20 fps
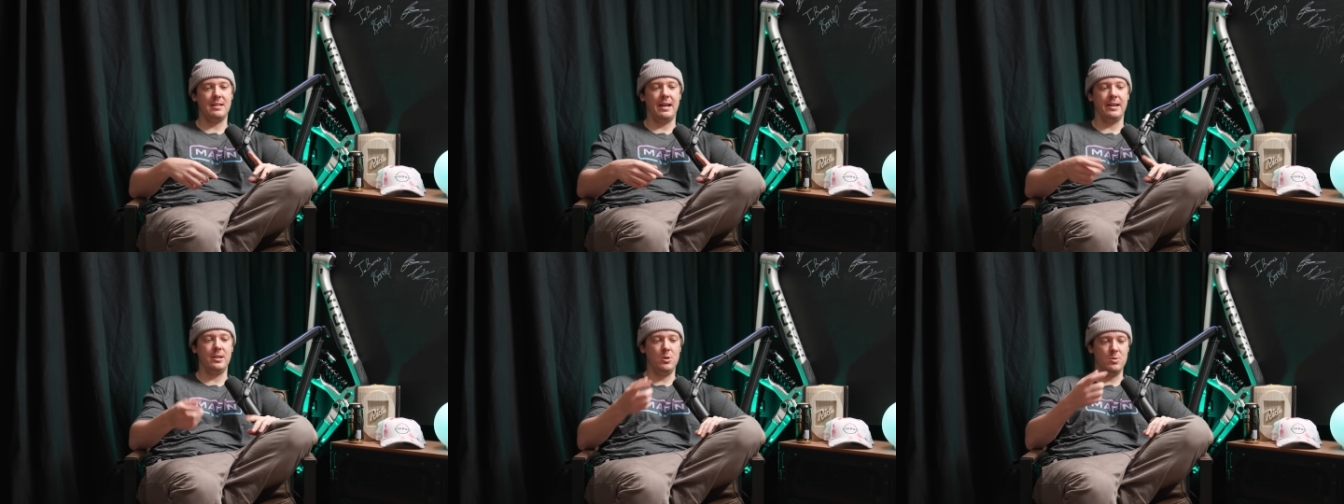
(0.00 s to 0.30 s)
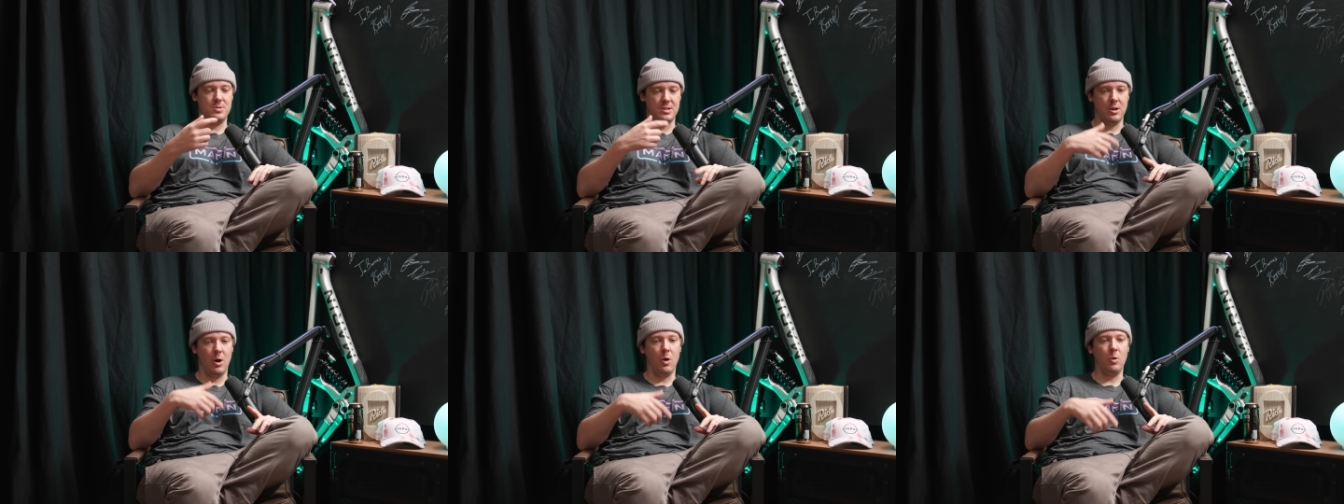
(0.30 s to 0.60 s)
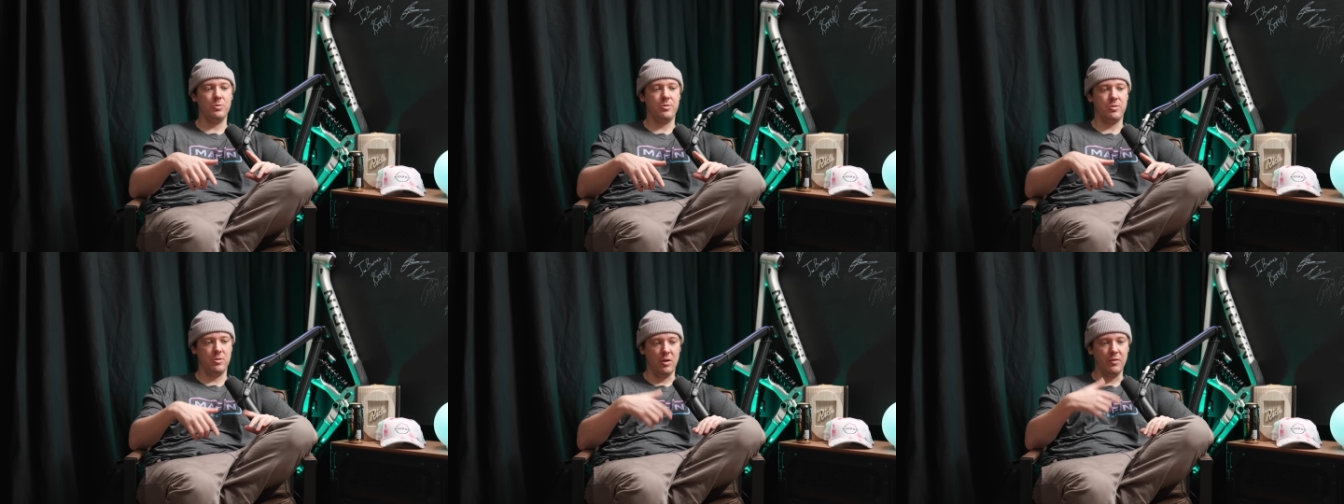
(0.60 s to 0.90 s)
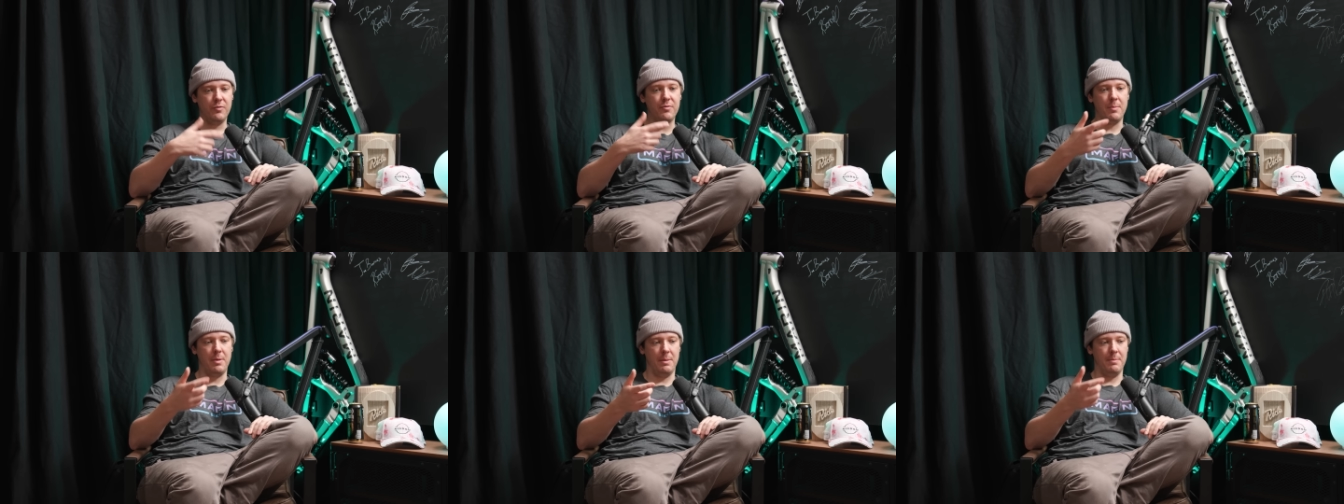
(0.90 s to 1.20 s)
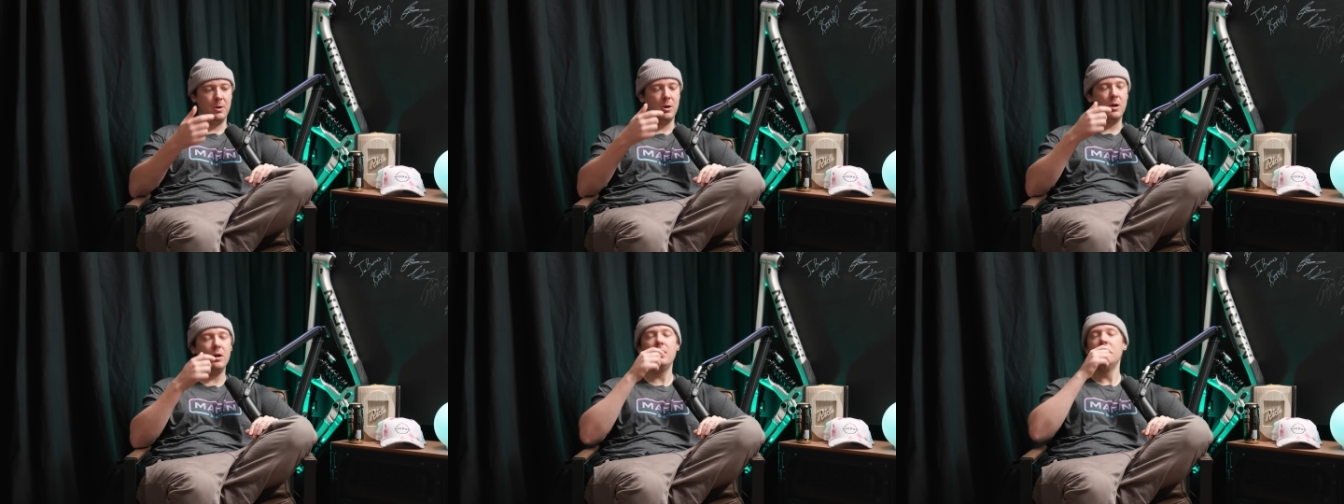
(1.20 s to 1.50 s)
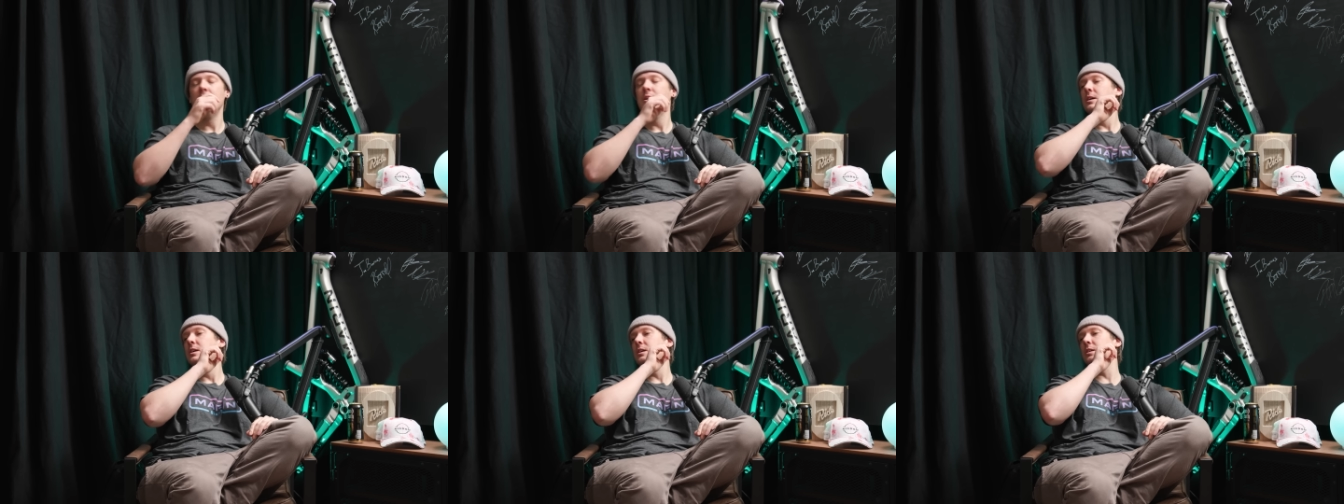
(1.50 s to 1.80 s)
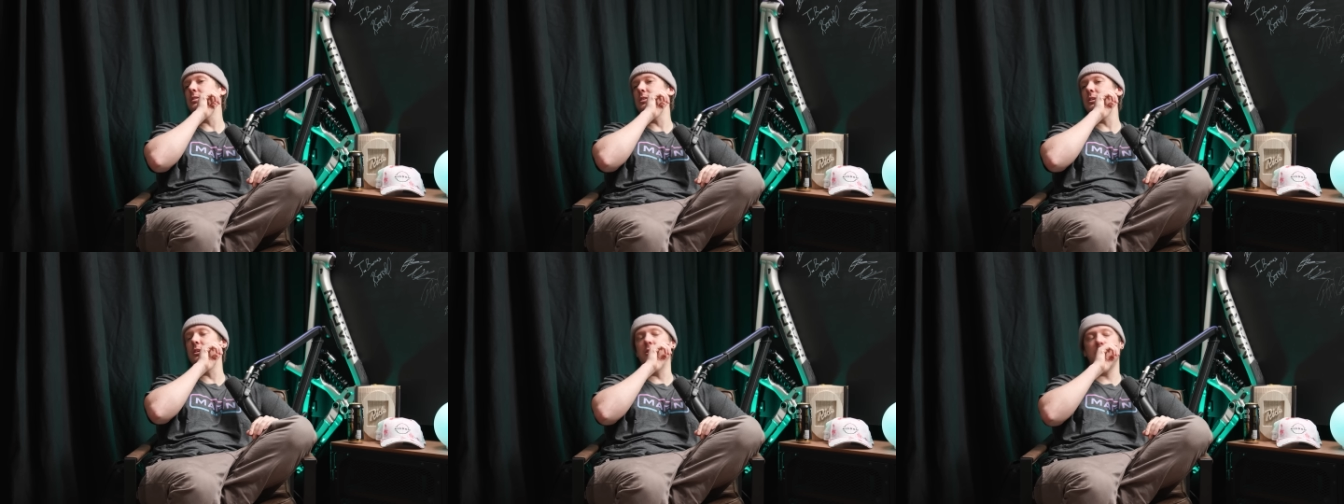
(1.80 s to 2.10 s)
like using old stuff a bit more,
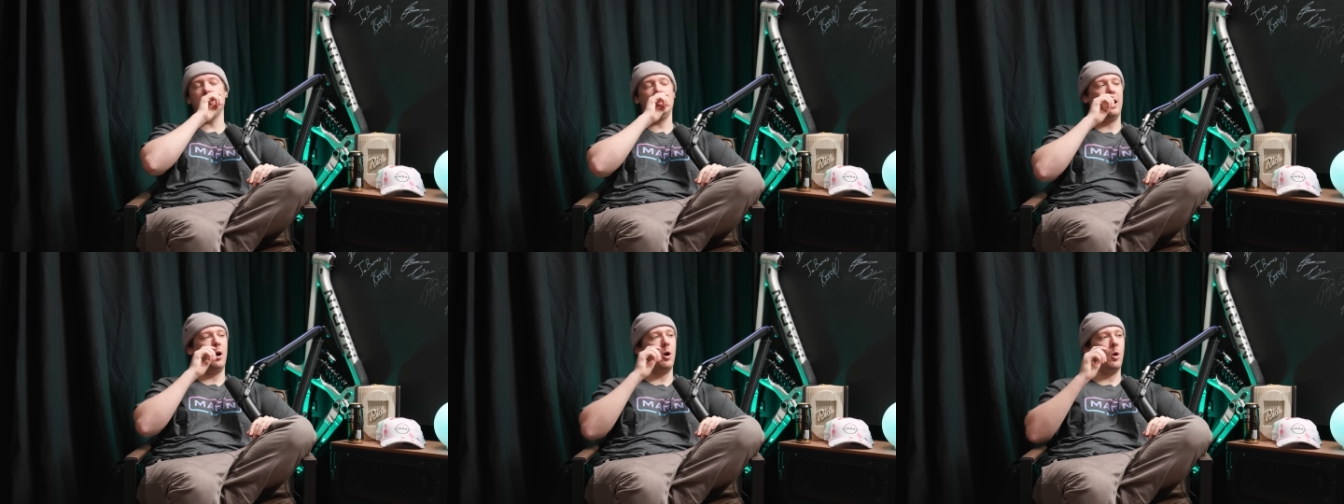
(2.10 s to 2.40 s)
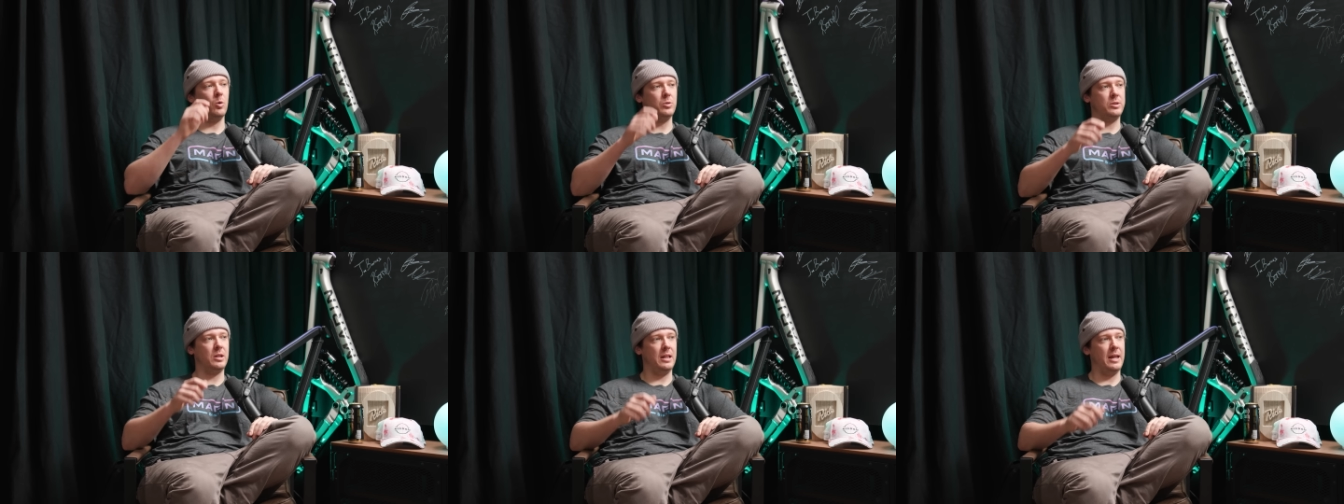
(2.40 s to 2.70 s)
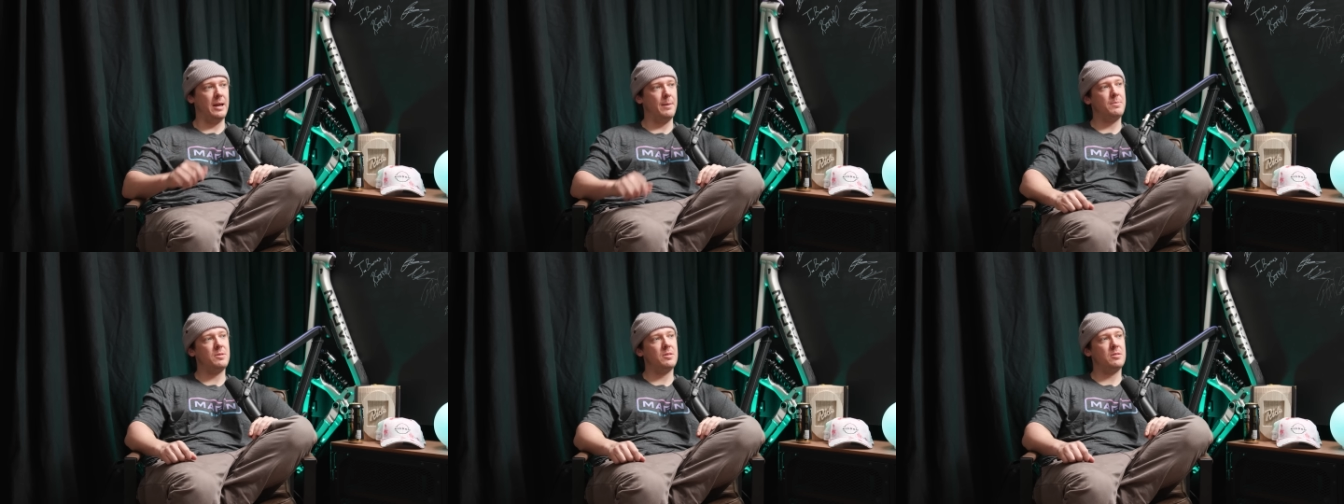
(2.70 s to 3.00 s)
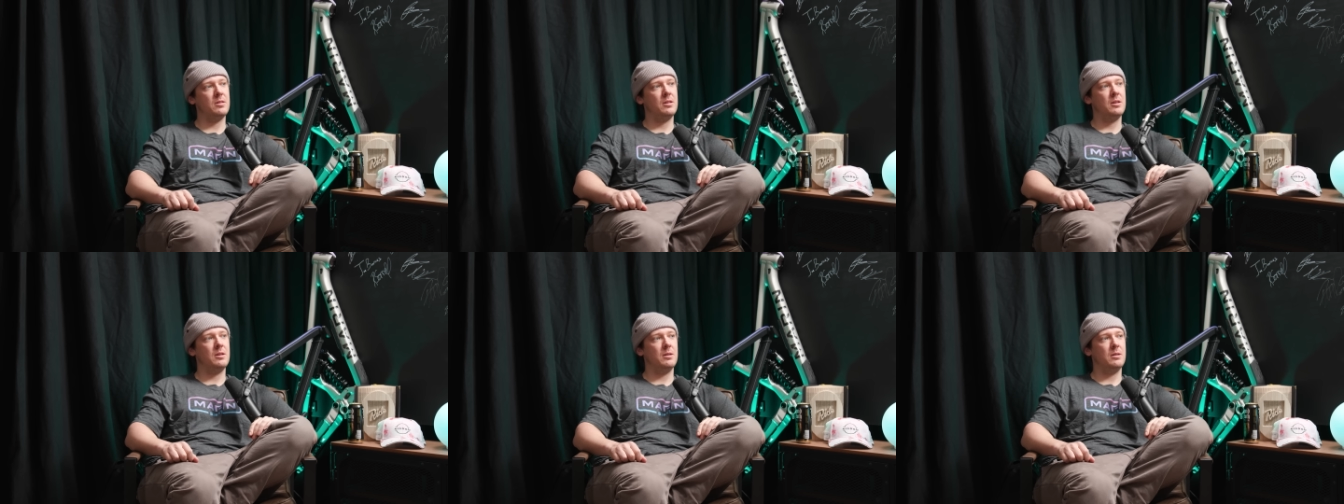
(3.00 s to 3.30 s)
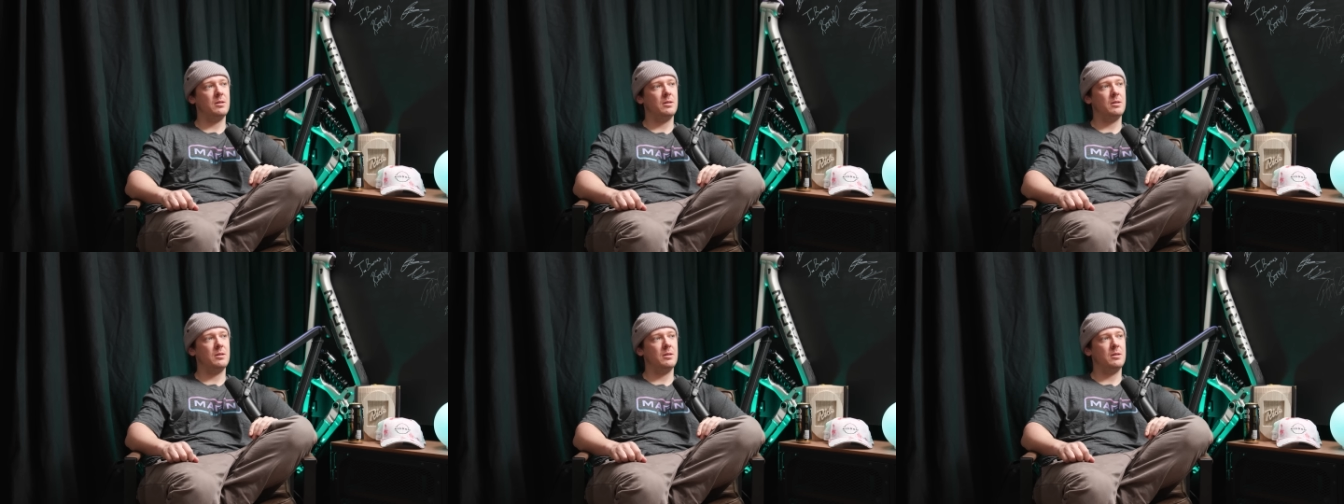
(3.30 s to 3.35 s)
like old clips.